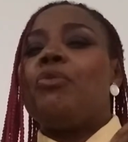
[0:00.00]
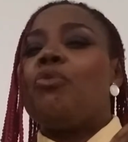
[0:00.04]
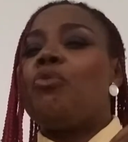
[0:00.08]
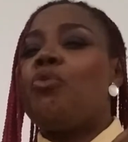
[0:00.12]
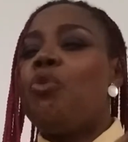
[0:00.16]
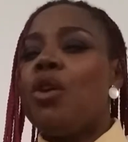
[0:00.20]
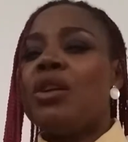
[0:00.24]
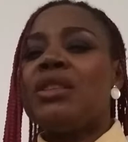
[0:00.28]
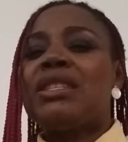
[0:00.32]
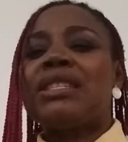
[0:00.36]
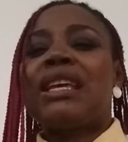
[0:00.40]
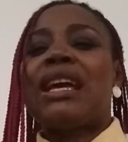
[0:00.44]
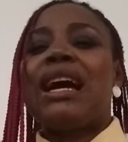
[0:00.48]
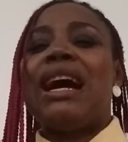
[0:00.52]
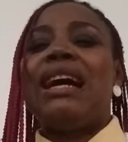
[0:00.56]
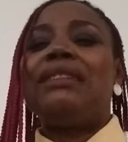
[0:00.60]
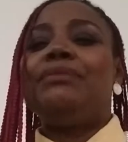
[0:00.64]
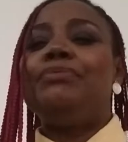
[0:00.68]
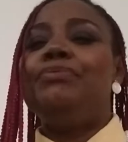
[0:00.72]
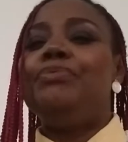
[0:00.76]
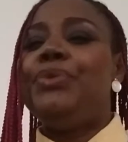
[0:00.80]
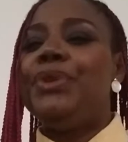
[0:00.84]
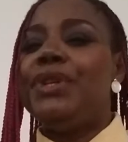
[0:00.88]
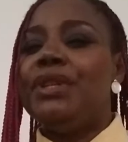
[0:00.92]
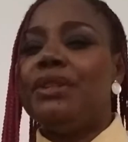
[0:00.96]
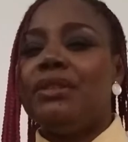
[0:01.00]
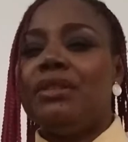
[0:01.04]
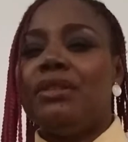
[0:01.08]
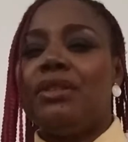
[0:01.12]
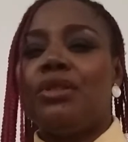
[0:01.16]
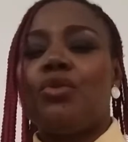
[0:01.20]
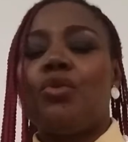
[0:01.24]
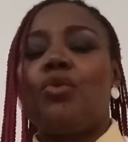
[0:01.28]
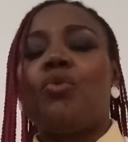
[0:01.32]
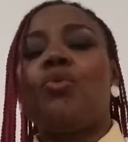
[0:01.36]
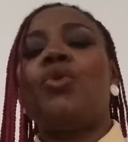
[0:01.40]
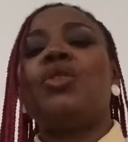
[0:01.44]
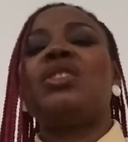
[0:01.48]
What can build,
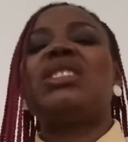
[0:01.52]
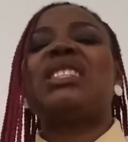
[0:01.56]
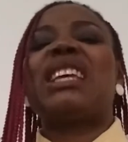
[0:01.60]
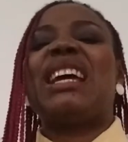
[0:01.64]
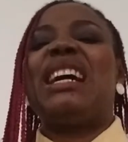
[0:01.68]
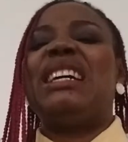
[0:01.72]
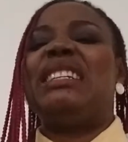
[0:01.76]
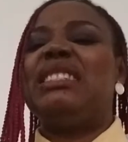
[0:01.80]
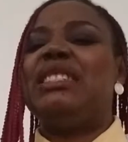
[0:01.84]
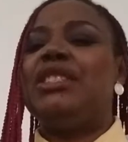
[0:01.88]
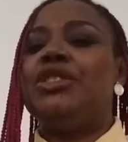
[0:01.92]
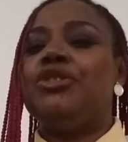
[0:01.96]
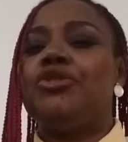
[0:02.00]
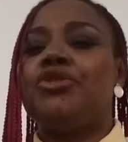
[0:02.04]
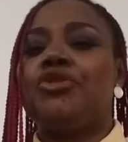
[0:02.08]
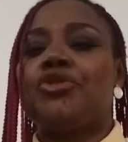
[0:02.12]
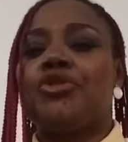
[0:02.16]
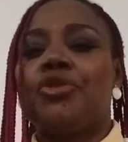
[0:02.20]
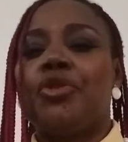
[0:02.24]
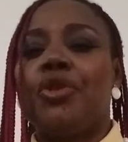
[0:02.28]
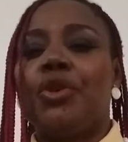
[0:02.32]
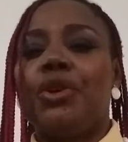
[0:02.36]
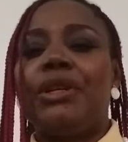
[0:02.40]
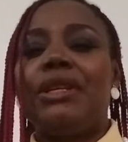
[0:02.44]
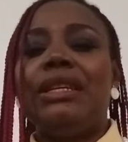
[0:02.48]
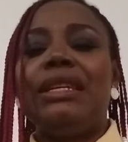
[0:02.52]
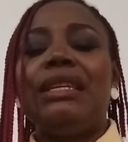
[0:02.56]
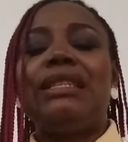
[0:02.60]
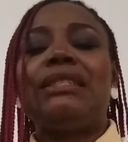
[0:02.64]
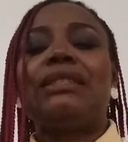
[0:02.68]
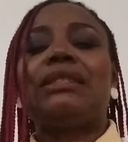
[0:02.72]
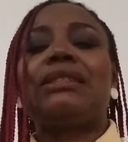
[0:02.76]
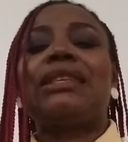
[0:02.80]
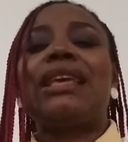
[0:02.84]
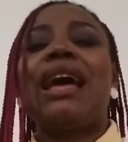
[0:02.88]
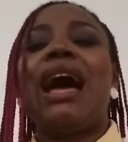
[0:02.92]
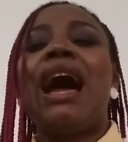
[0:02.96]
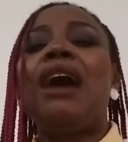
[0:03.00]
what can destroy
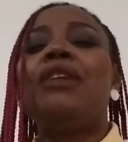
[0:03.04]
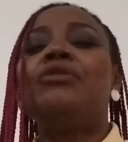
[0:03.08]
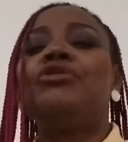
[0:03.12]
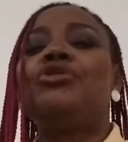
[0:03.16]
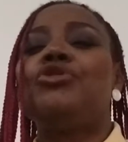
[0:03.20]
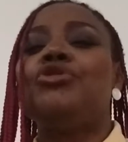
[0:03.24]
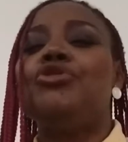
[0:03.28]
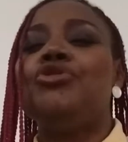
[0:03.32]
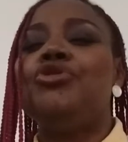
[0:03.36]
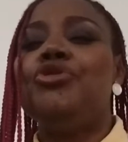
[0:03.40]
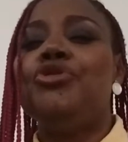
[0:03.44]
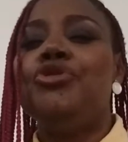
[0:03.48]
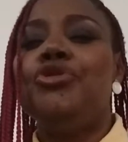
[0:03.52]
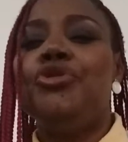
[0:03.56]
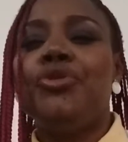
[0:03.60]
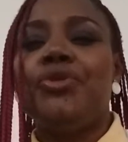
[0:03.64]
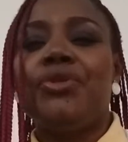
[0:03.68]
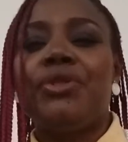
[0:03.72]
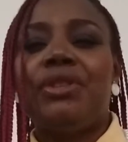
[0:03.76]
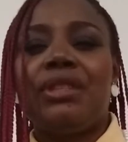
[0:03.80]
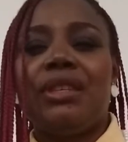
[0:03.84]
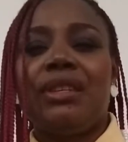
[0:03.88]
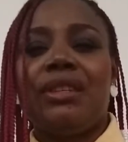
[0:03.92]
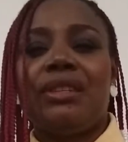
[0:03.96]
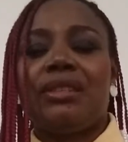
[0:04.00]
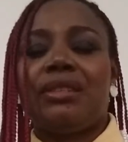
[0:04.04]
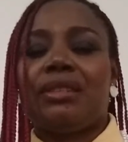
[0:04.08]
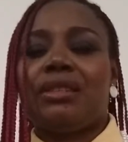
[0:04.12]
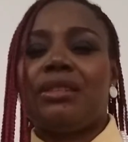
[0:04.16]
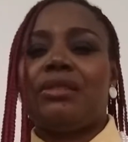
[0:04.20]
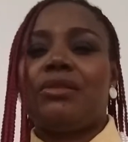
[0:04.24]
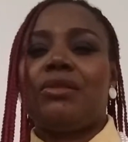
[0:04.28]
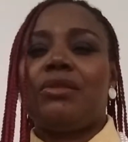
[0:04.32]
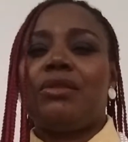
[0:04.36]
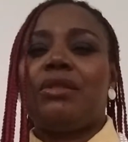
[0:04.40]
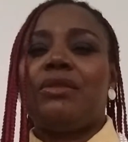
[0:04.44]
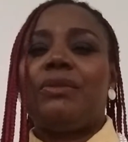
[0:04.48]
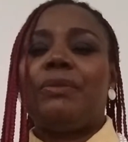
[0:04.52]
is how do you use it.
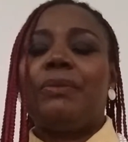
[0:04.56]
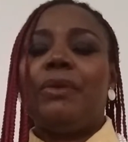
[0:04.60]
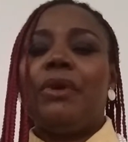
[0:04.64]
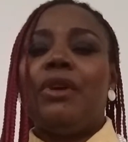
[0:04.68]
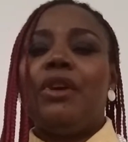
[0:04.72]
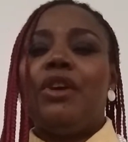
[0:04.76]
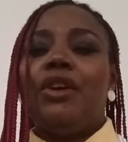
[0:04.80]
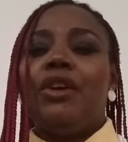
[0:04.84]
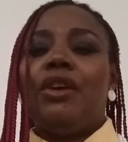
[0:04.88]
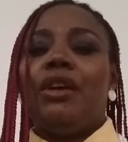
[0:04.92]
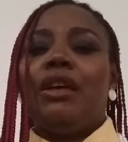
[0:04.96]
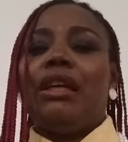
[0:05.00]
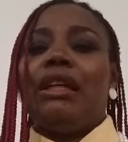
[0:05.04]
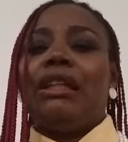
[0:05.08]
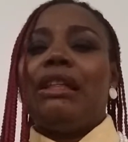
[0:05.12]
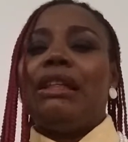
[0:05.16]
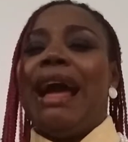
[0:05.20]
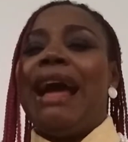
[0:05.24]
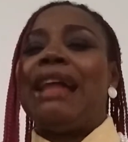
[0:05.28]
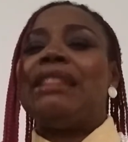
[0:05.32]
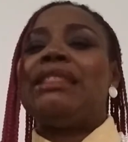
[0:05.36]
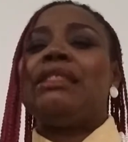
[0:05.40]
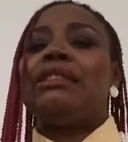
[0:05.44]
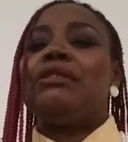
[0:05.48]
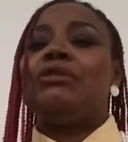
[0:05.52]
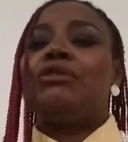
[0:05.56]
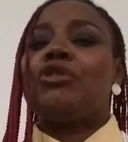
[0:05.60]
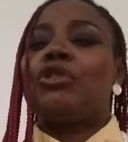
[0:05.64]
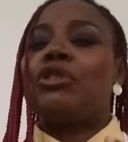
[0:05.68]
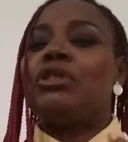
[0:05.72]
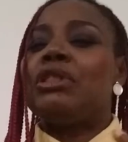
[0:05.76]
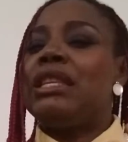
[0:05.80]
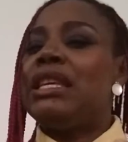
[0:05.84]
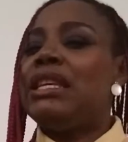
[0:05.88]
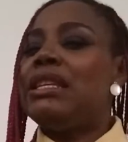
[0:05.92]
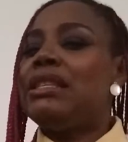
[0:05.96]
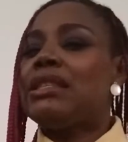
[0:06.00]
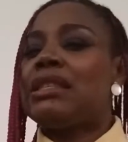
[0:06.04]
And
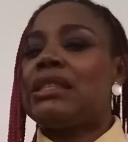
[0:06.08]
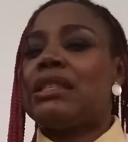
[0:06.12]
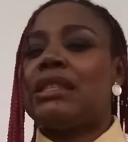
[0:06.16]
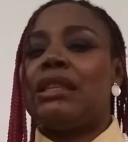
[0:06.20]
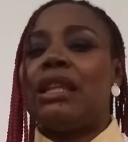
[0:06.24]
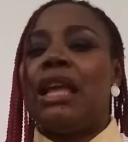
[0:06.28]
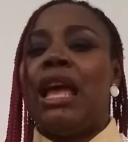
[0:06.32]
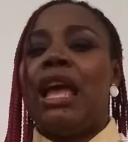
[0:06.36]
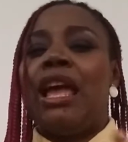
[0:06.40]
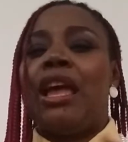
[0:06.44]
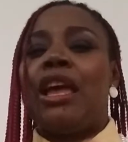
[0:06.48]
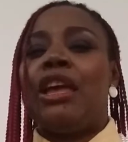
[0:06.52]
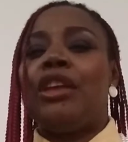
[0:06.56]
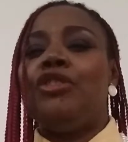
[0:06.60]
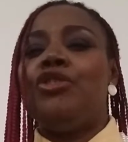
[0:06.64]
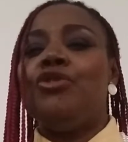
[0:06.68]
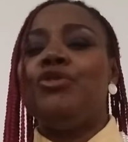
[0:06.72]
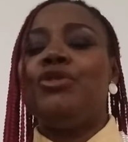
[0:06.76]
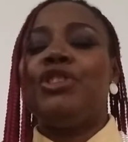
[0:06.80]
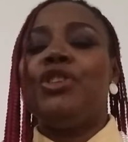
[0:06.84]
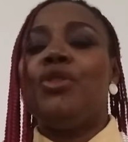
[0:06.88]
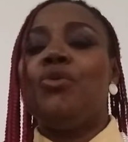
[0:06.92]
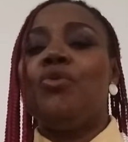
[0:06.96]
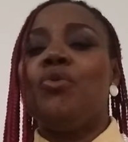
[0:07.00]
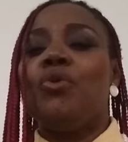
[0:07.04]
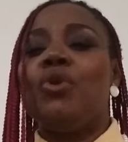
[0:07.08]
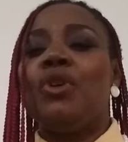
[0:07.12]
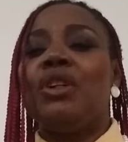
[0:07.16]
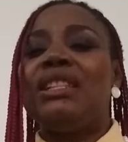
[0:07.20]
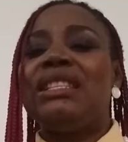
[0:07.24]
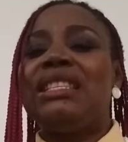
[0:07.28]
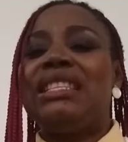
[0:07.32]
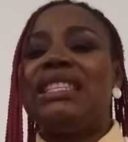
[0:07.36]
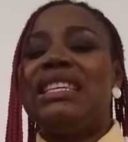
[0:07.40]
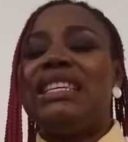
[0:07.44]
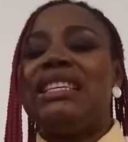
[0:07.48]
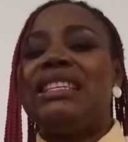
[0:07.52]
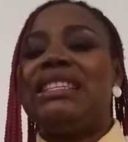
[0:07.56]
this uh, using
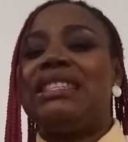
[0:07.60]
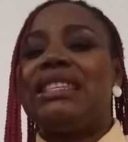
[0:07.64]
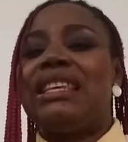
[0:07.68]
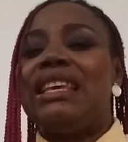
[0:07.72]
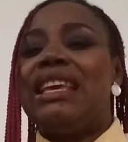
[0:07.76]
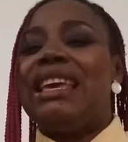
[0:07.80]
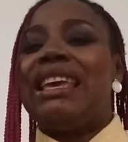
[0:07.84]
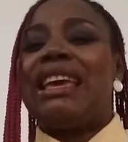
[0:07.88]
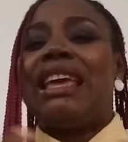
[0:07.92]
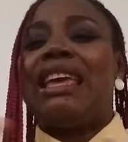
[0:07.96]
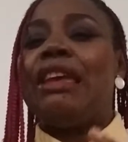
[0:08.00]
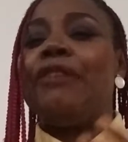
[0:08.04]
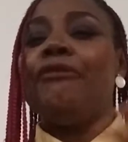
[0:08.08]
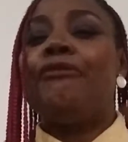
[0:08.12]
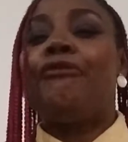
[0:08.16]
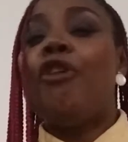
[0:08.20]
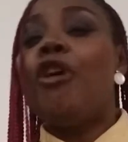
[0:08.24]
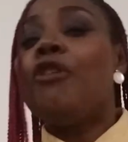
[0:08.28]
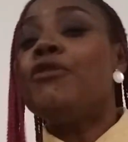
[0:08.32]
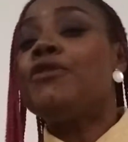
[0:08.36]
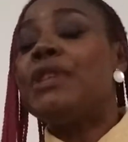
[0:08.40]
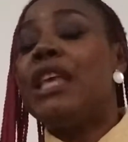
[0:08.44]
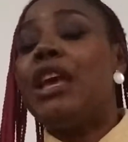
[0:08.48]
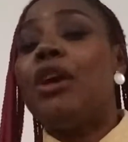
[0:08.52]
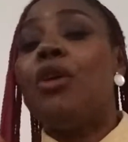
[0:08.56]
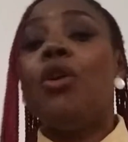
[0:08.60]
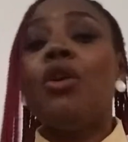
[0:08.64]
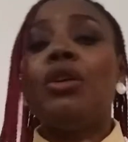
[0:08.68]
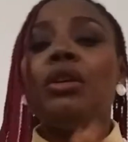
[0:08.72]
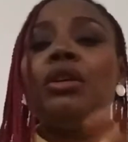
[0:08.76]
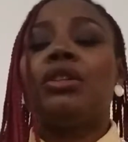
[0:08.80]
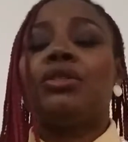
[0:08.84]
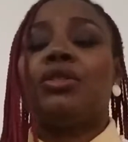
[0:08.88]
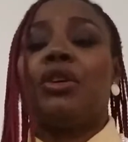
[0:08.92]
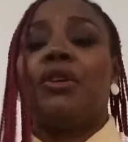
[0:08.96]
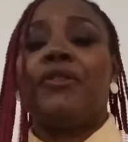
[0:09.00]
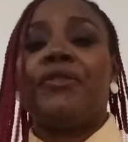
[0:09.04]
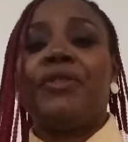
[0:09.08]
words is involves a whole
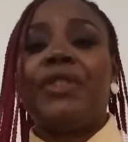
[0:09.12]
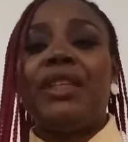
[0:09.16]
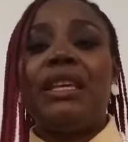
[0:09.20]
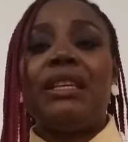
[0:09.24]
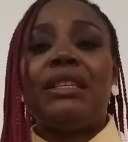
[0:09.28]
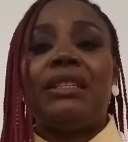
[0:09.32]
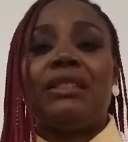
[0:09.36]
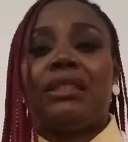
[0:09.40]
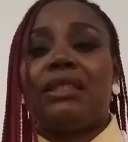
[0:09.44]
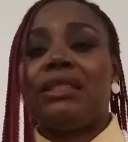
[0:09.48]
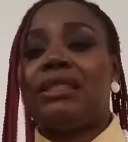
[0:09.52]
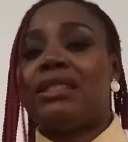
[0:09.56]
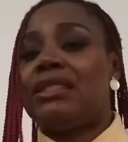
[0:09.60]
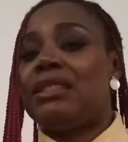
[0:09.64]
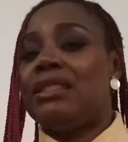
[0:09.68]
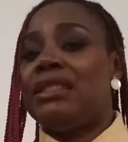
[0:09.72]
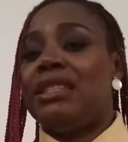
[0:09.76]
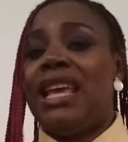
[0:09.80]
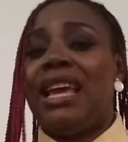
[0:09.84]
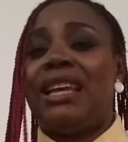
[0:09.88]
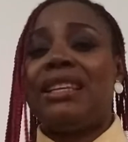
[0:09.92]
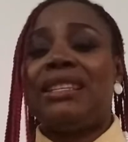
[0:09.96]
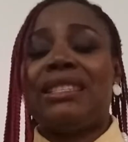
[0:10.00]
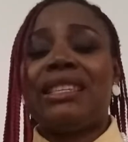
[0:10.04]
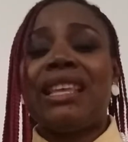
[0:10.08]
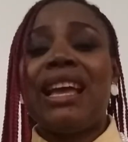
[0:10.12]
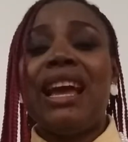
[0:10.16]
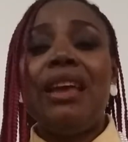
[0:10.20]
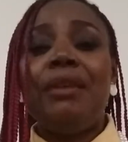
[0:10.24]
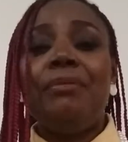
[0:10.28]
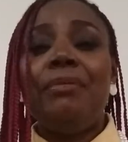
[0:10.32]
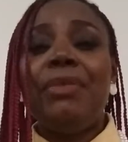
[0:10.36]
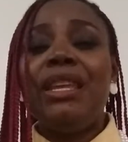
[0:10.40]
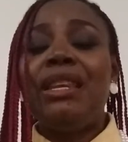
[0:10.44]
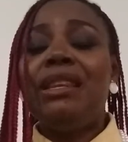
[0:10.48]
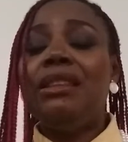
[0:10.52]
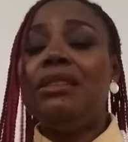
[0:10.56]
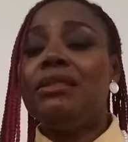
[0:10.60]
lot of things. There is
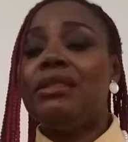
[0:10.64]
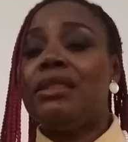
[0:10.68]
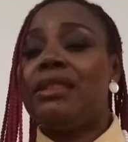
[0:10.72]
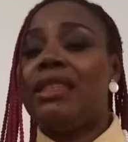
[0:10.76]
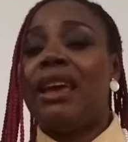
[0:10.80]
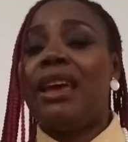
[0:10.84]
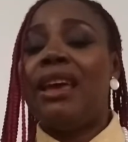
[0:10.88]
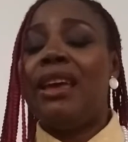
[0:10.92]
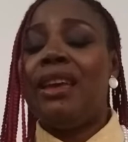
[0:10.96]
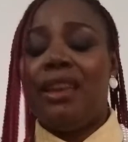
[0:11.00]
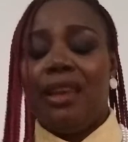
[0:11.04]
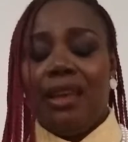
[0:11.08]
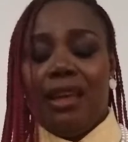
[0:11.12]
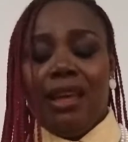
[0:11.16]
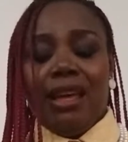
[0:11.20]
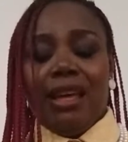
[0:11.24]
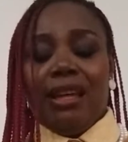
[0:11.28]
timing there,